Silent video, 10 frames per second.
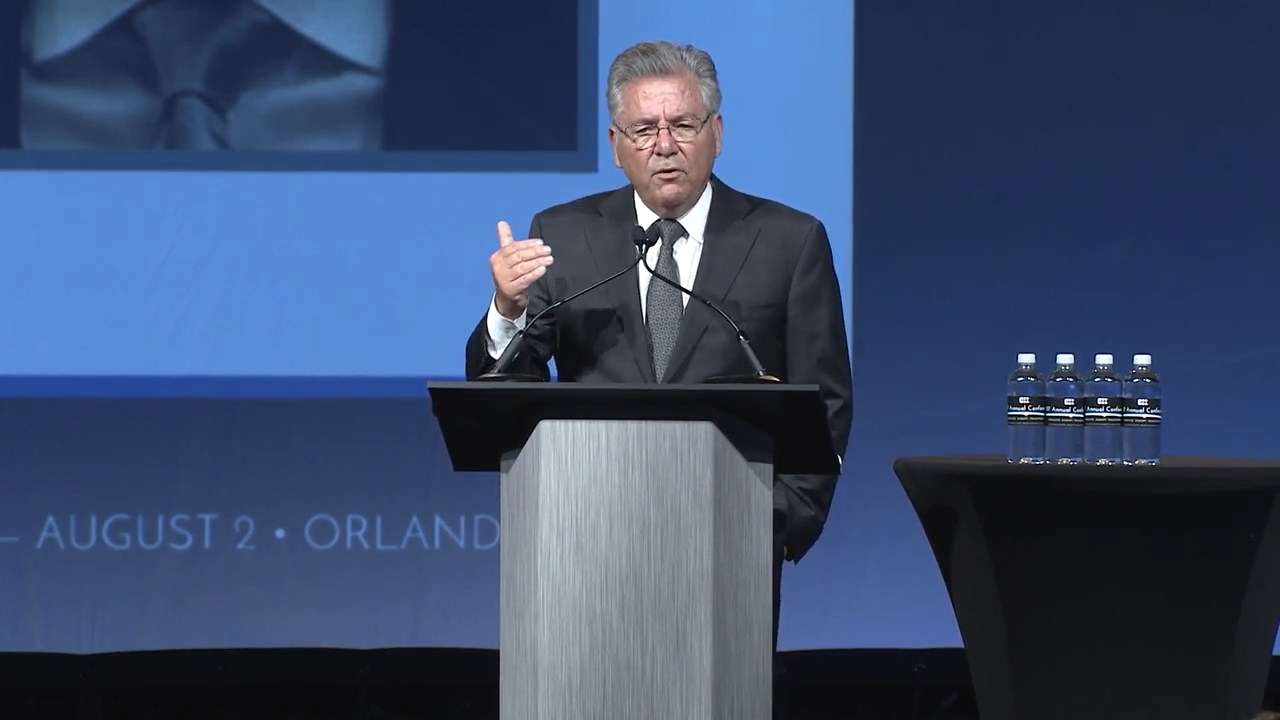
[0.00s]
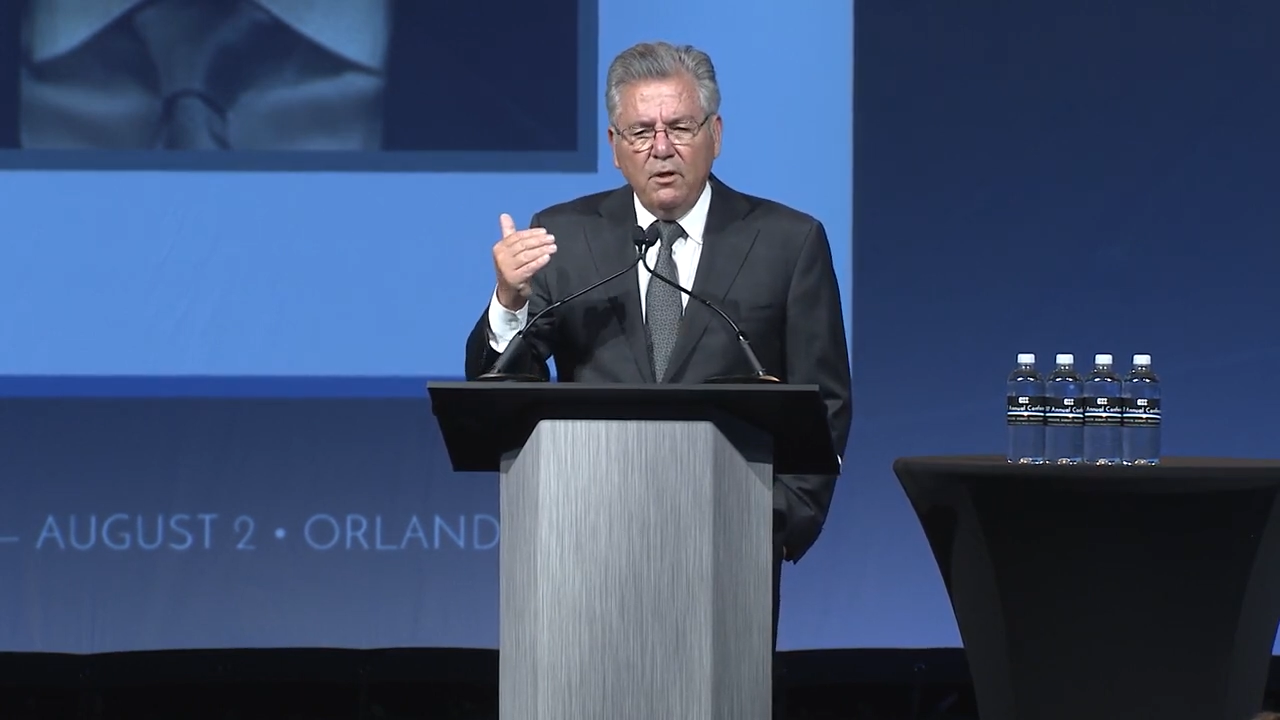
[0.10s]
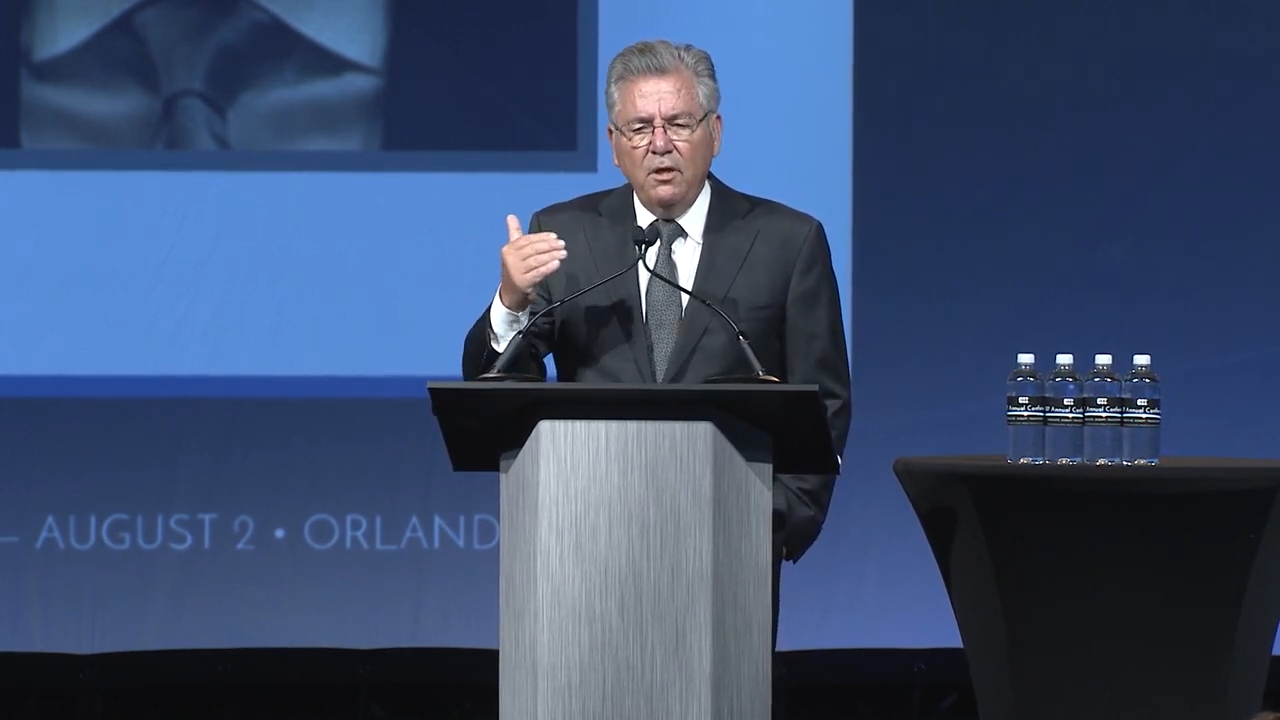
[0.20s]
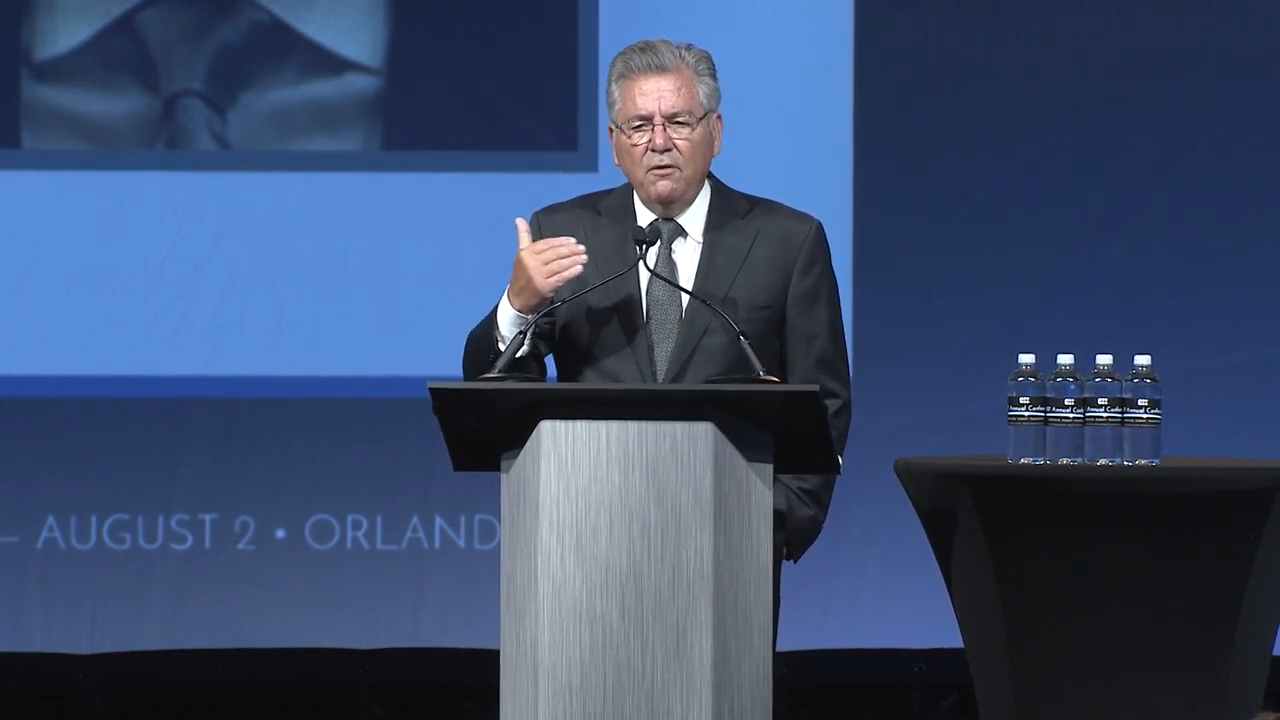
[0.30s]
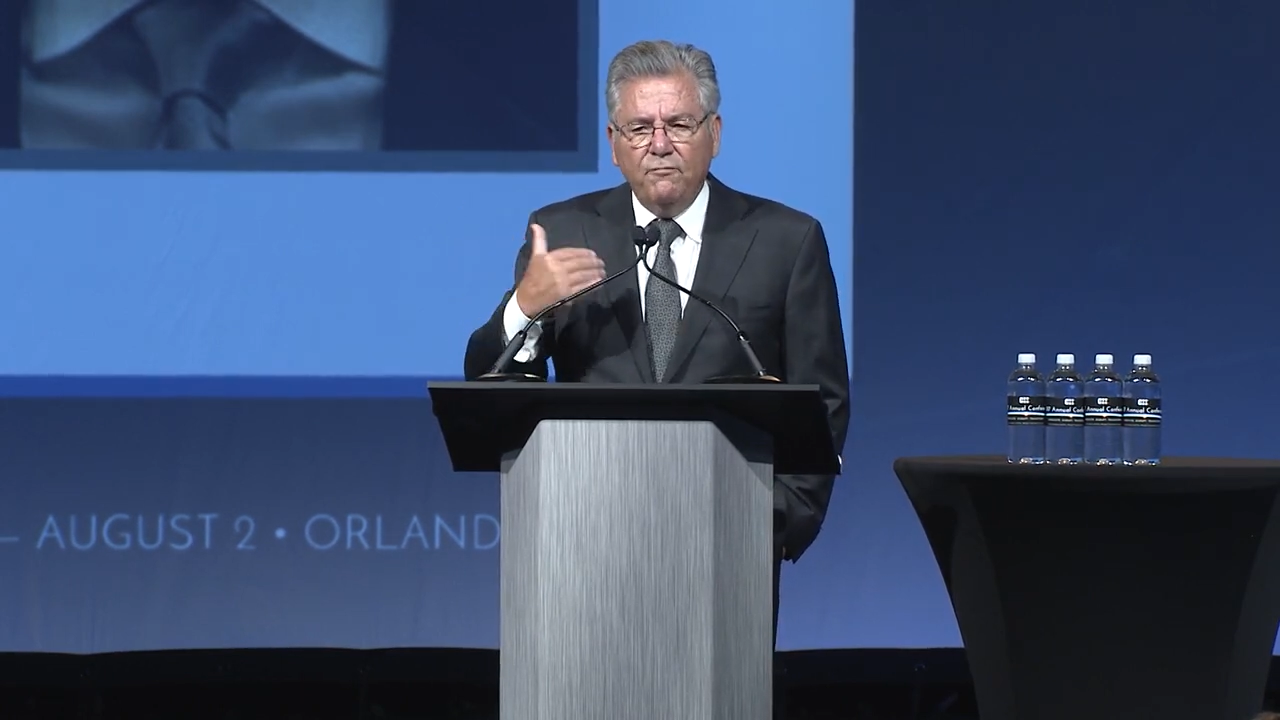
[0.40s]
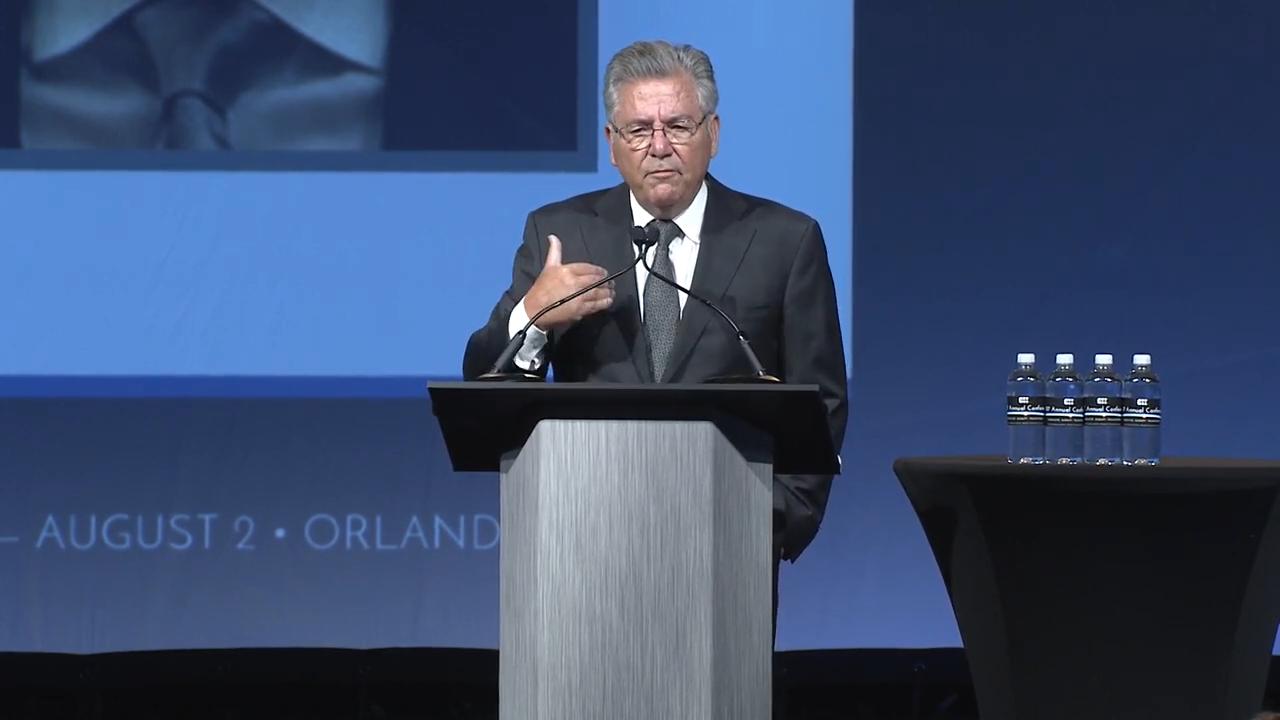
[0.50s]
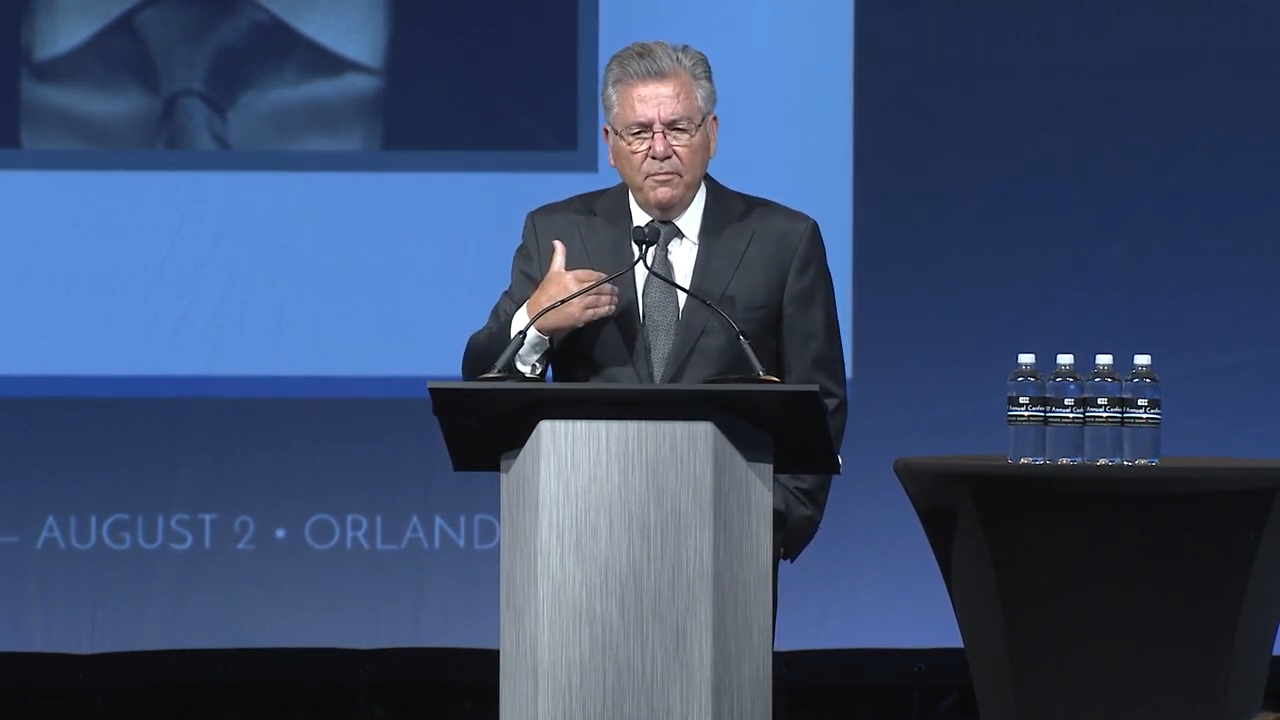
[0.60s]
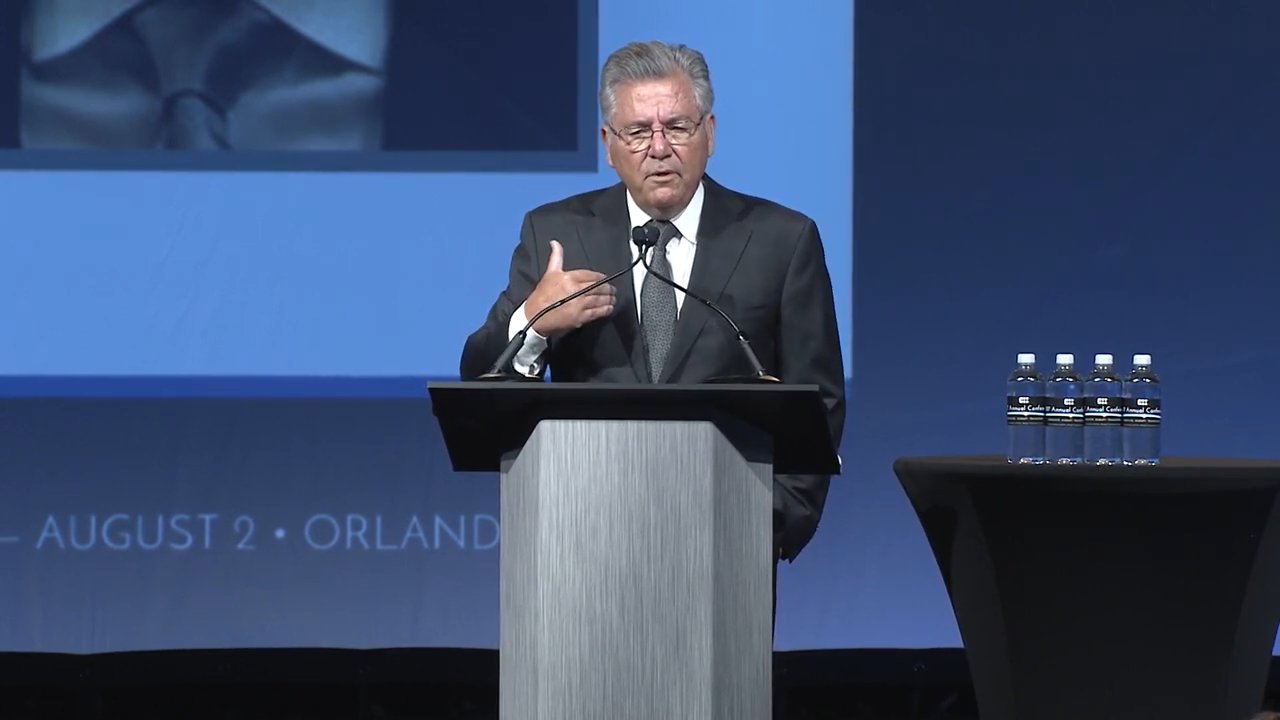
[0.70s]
key for